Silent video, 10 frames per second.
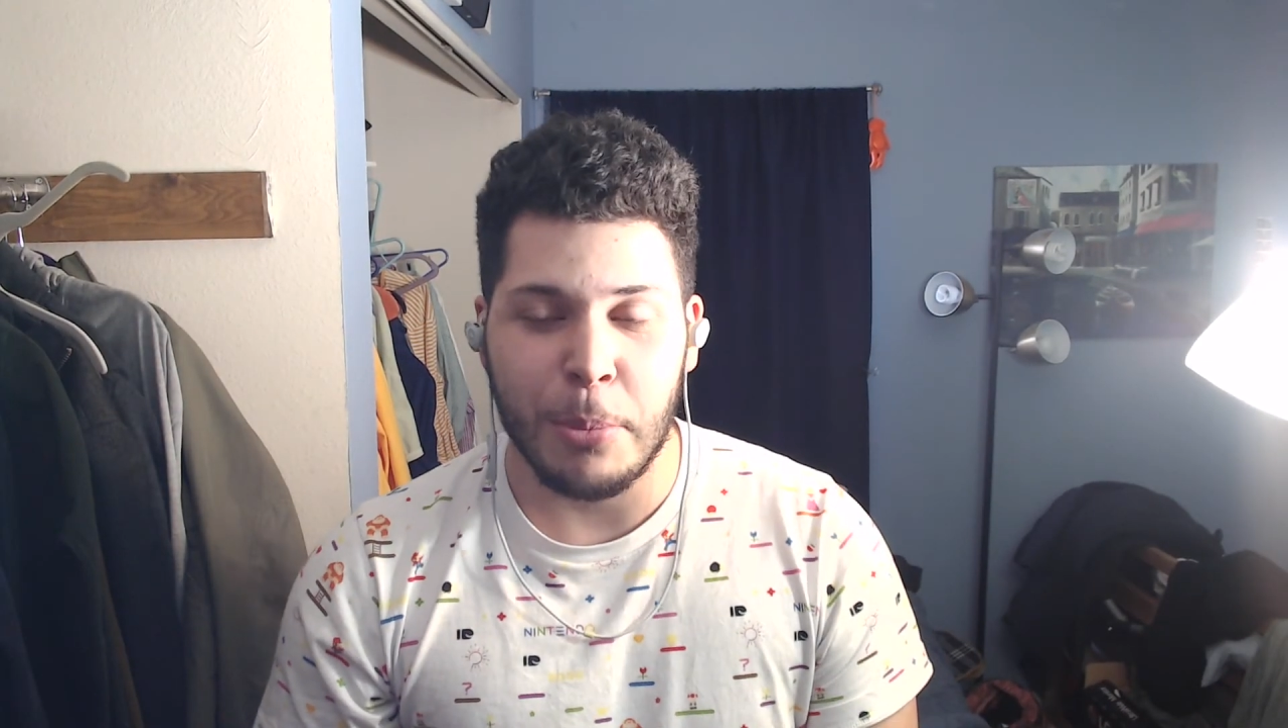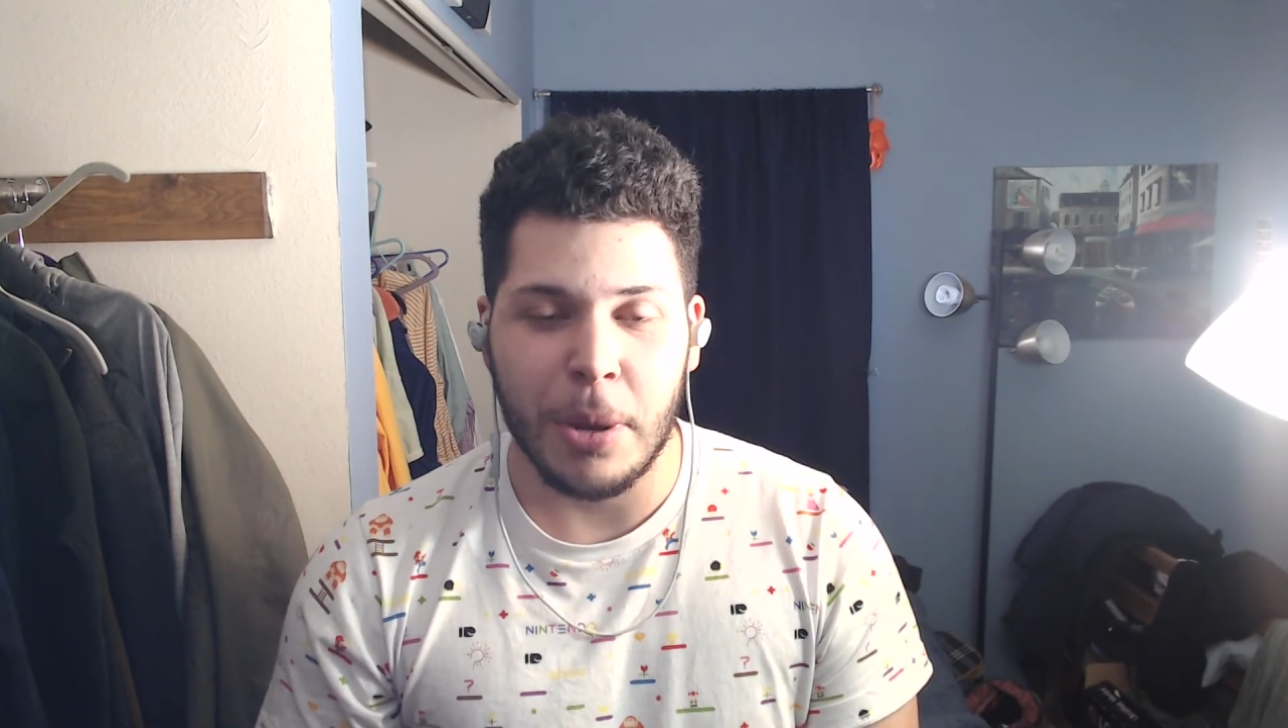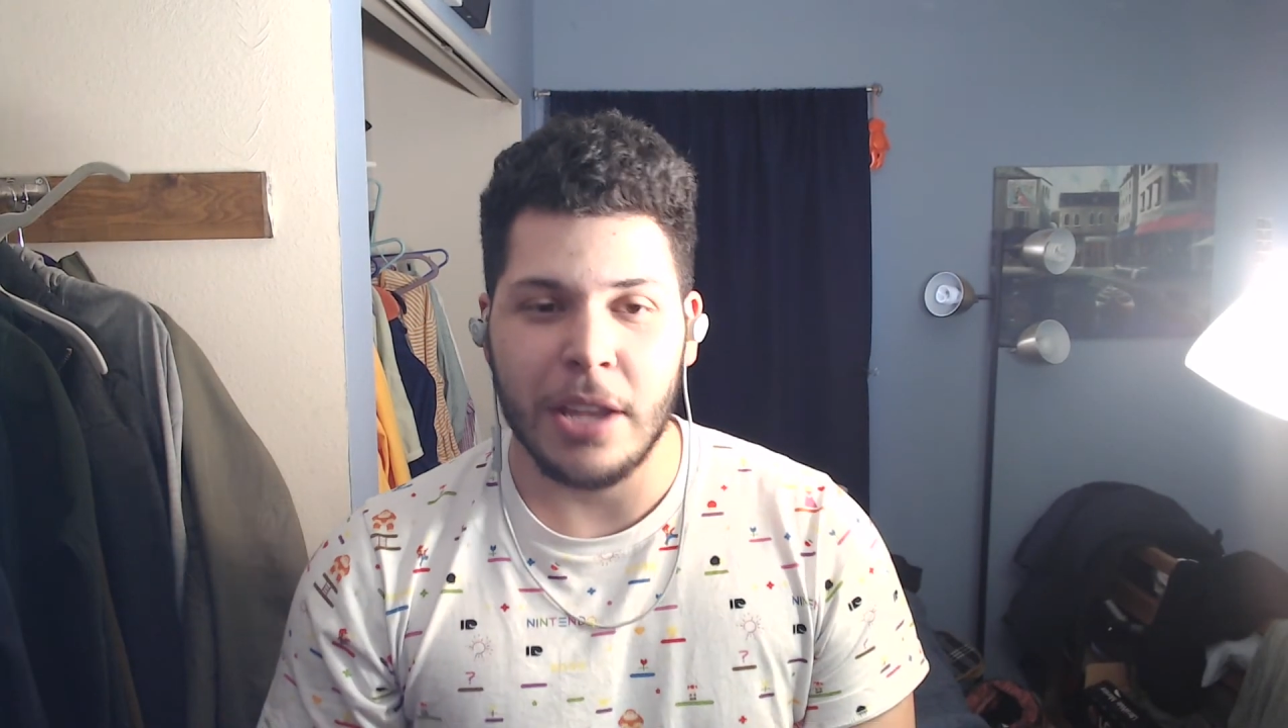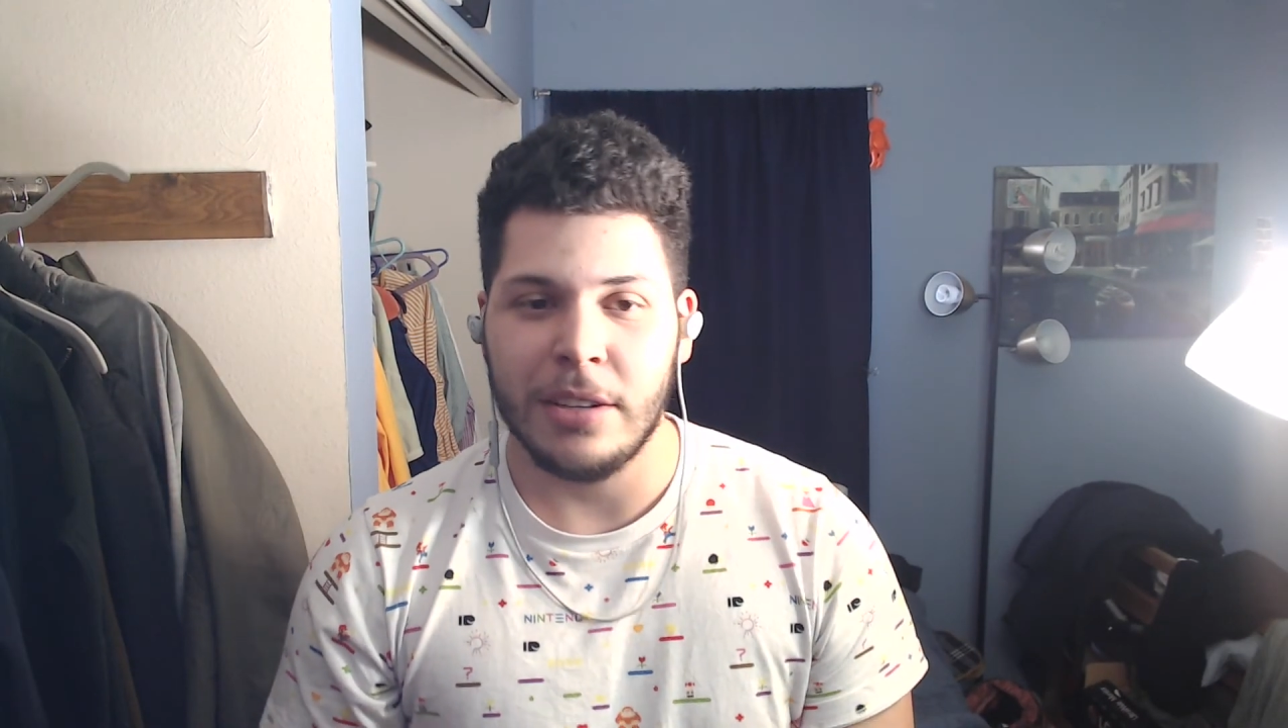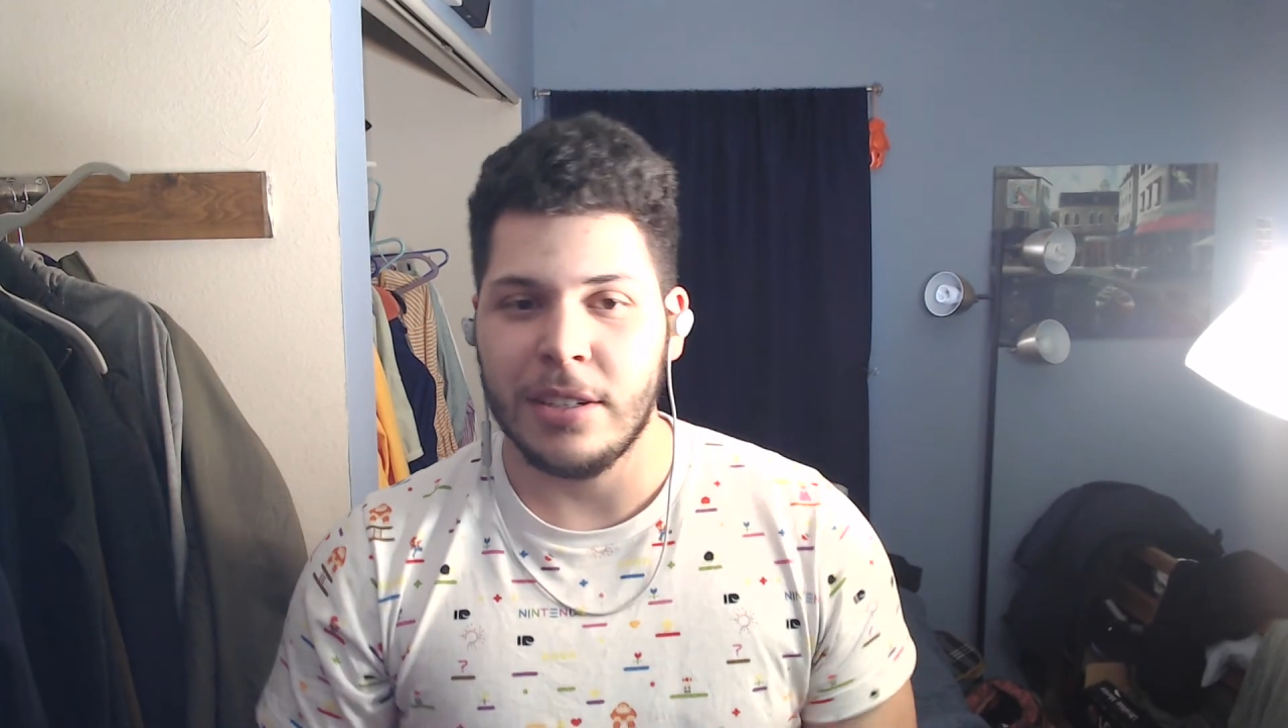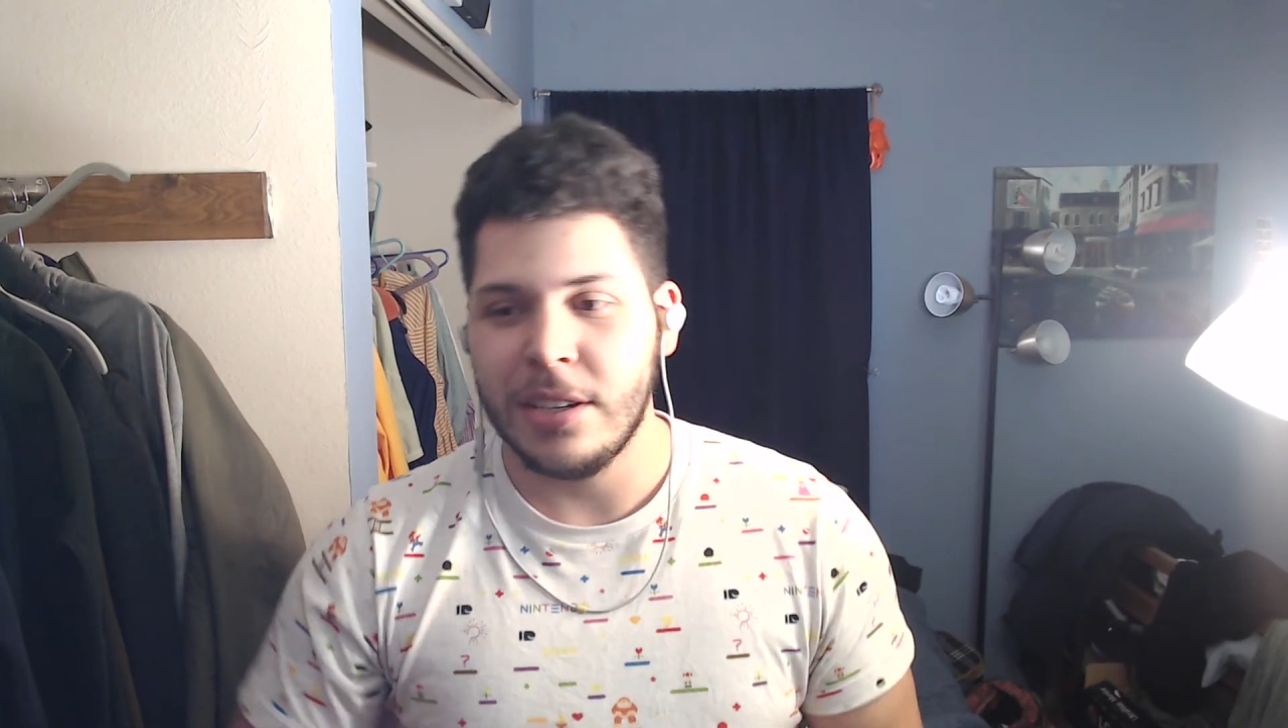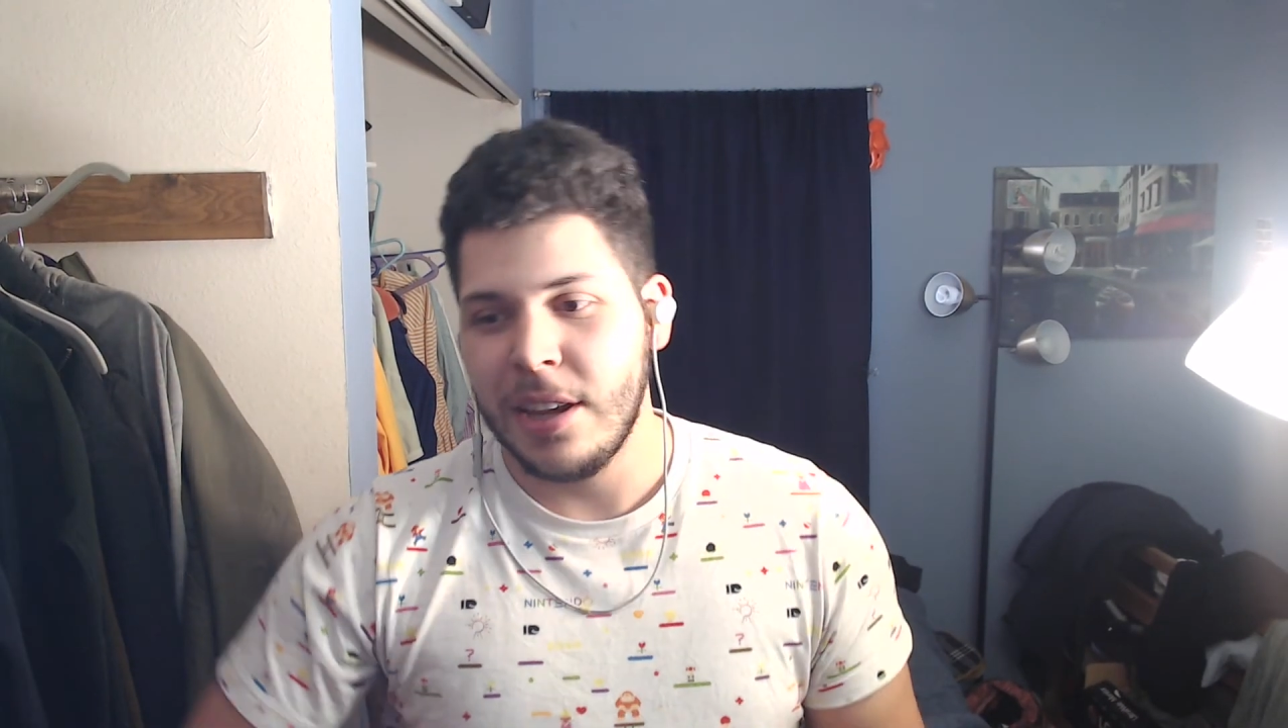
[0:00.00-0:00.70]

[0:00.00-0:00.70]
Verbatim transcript: button.